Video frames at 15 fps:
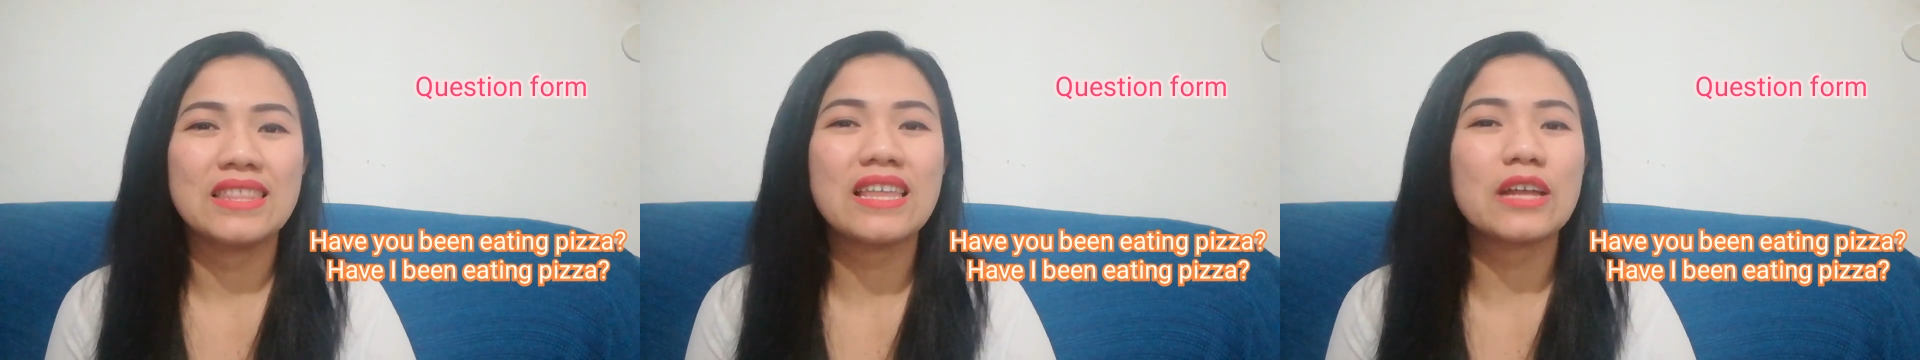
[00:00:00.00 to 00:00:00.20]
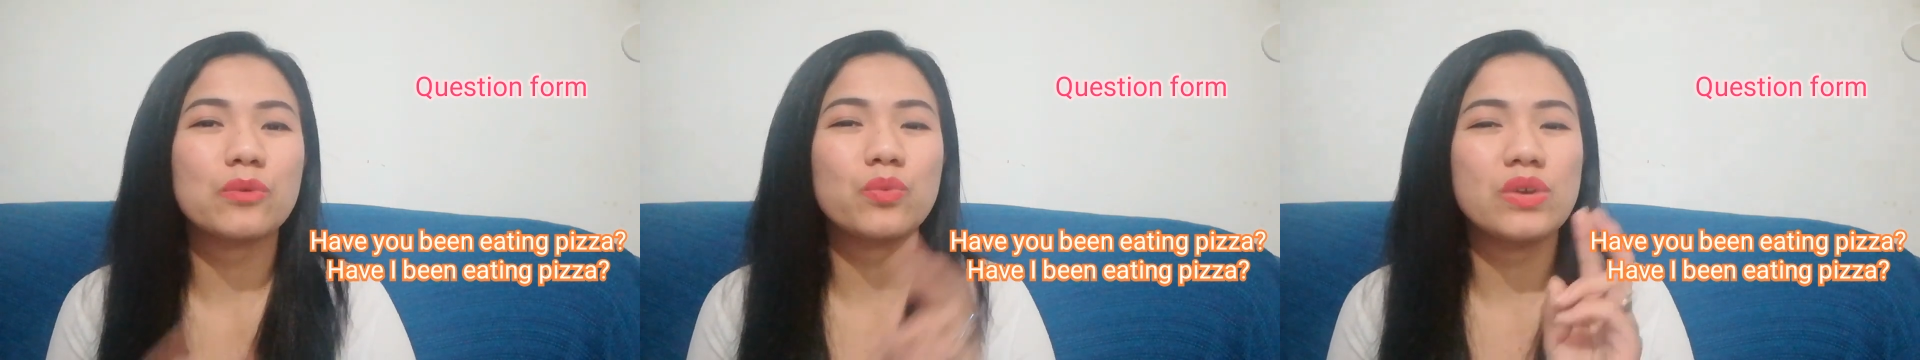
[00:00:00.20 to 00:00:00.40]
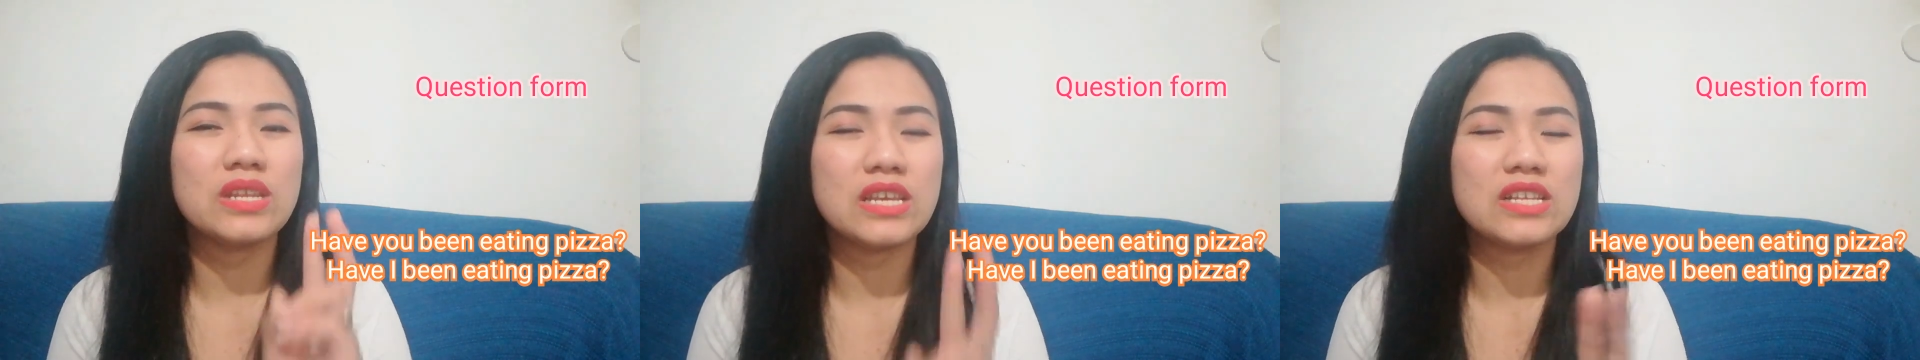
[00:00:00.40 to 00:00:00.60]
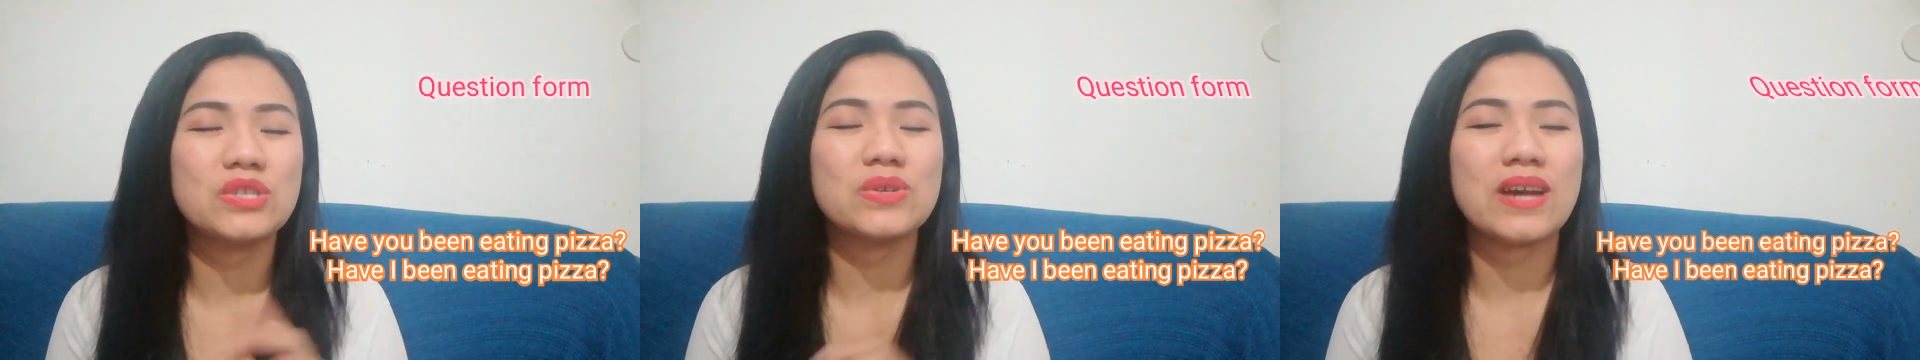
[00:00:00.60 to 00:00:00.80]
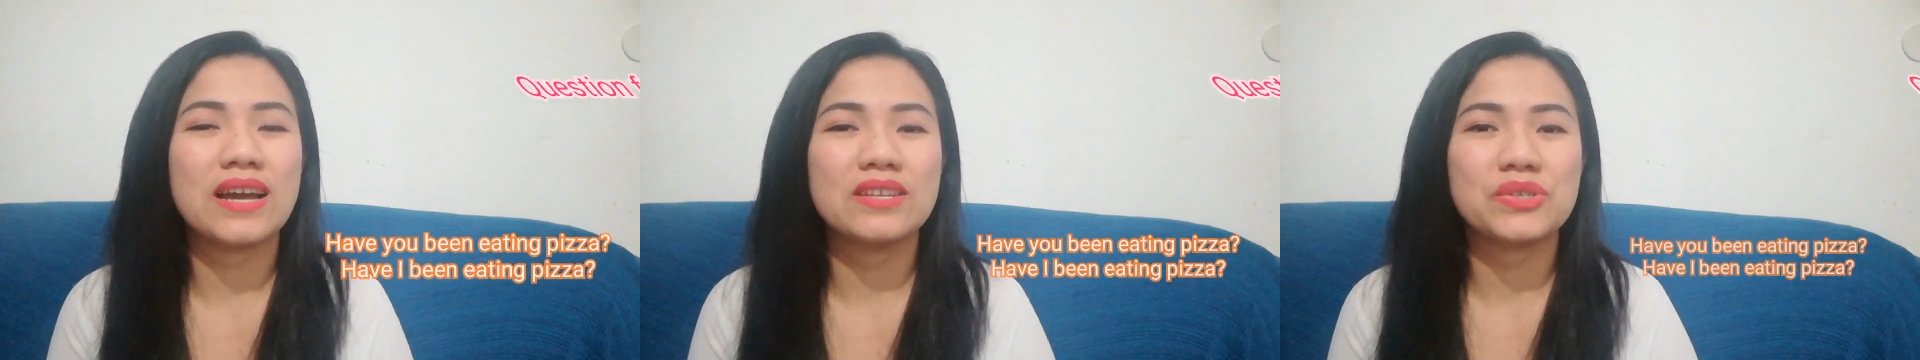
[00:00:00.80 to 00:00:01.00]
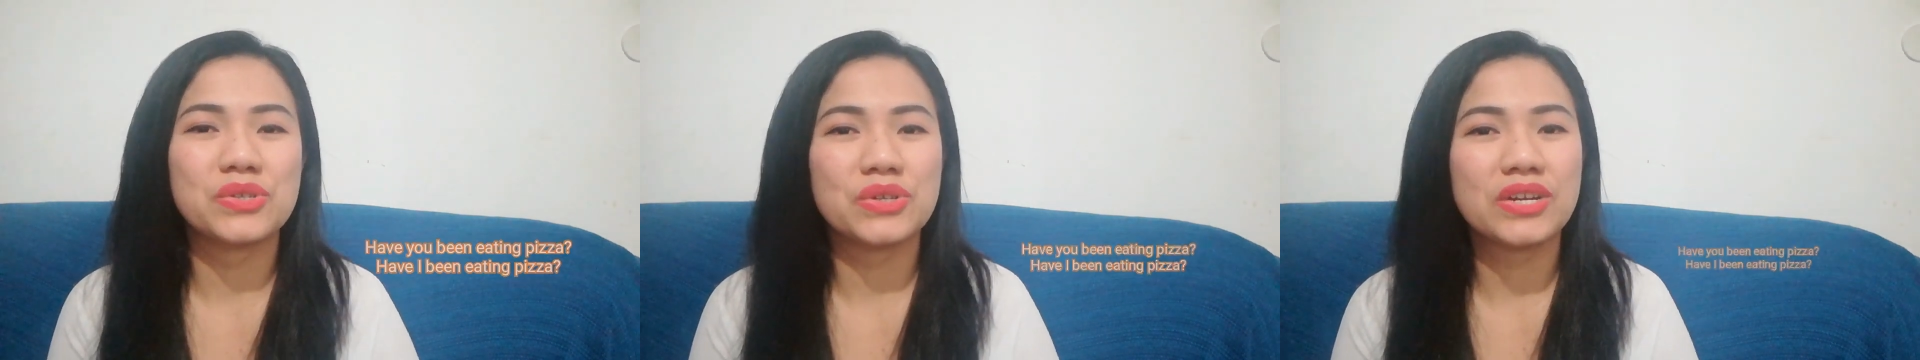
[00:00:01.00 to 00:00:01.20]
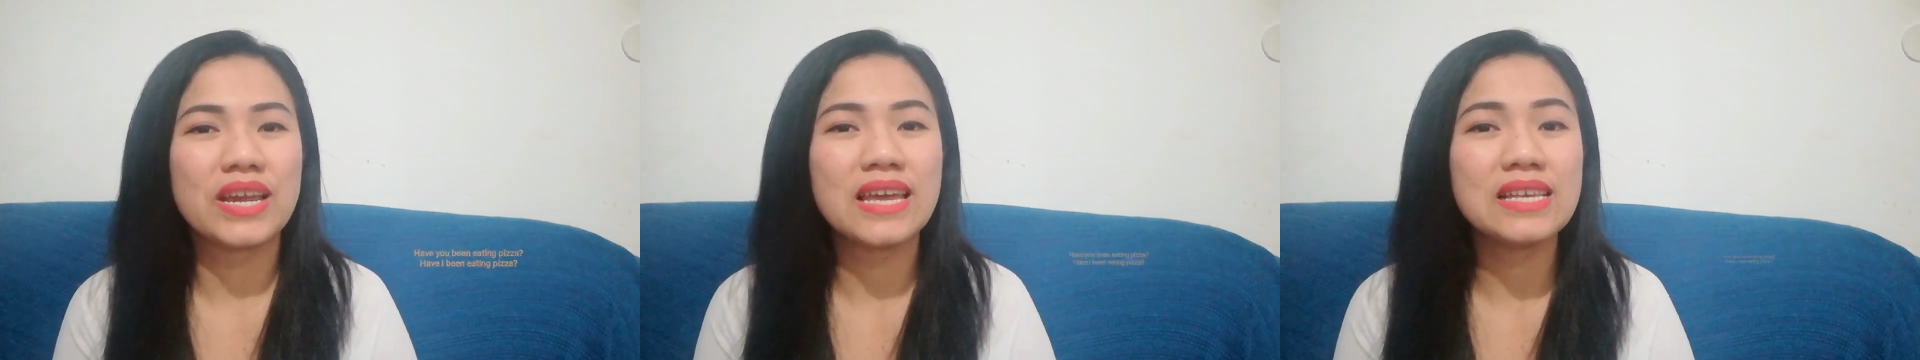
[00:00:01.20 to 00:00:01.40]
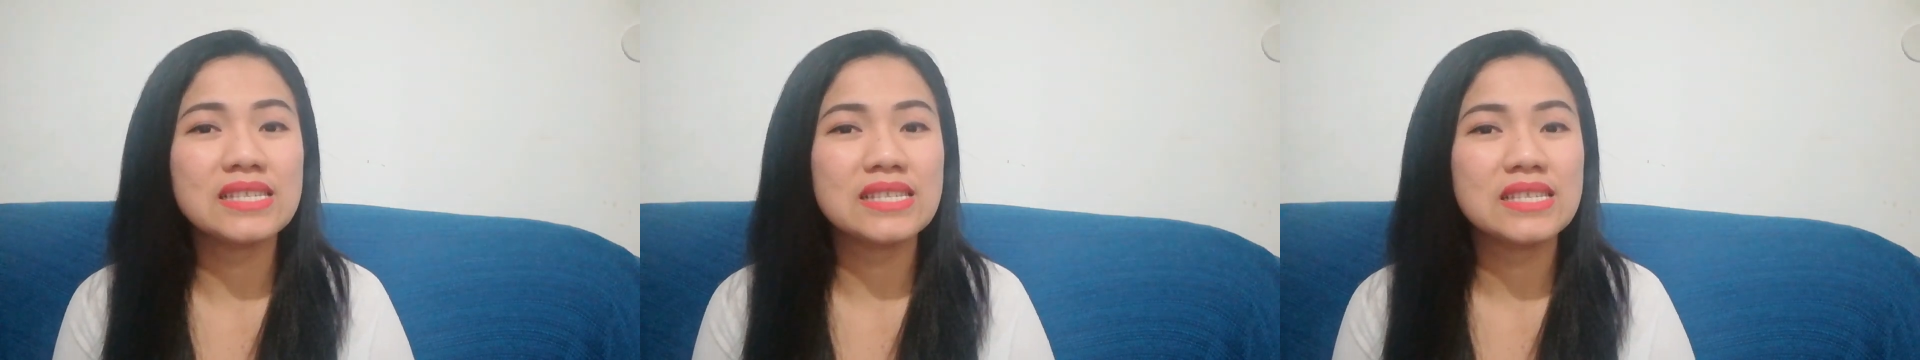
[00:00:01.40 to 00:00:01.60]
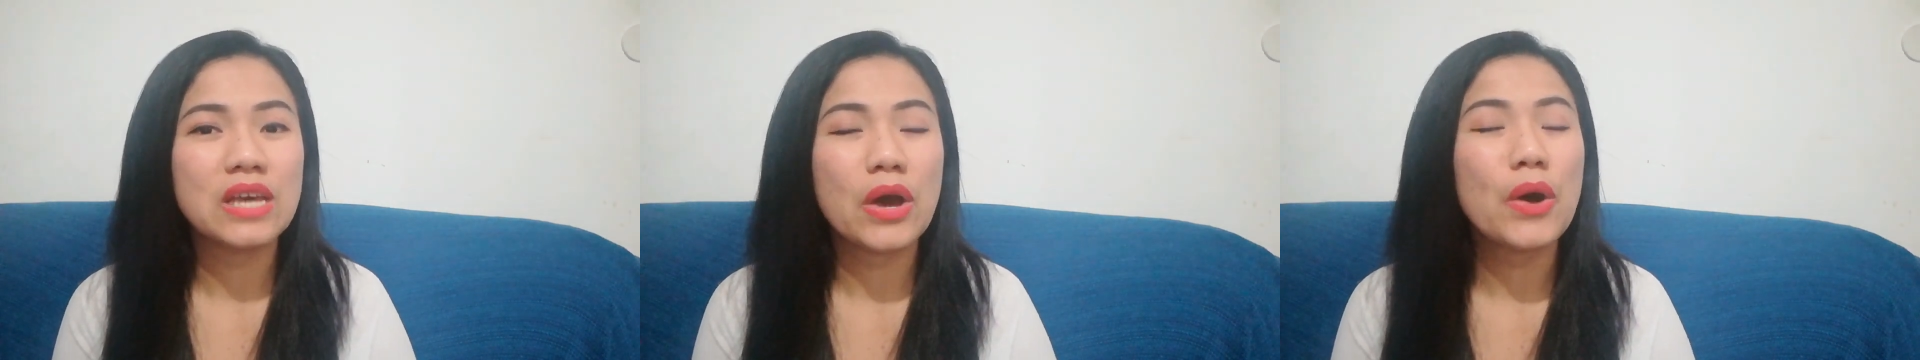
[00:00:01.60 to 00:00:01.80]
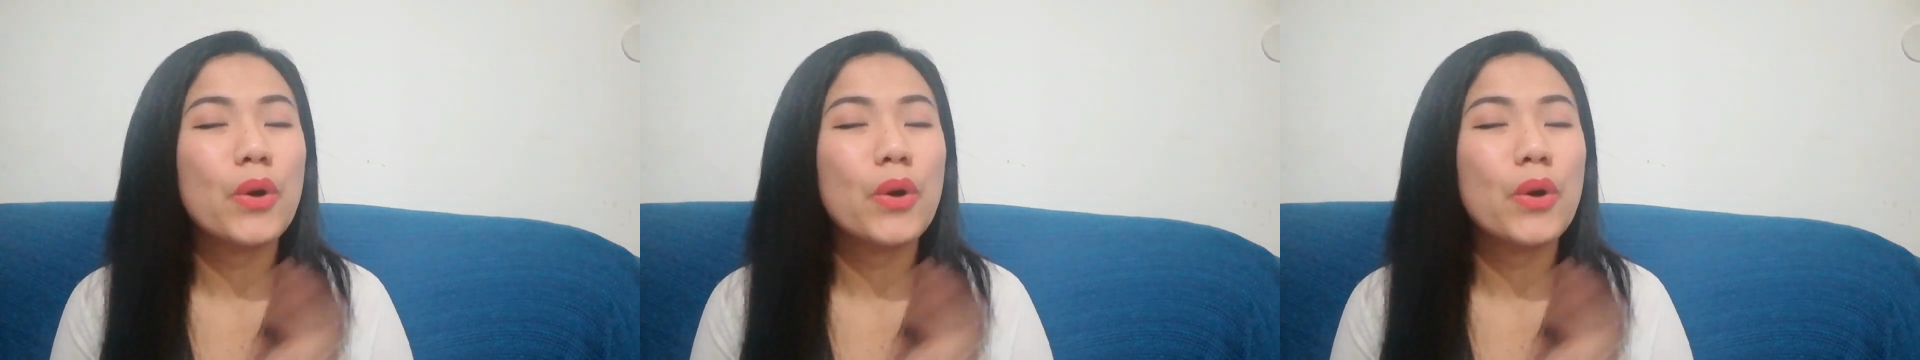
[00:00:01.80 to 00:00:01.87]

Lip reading: that we need to answer is,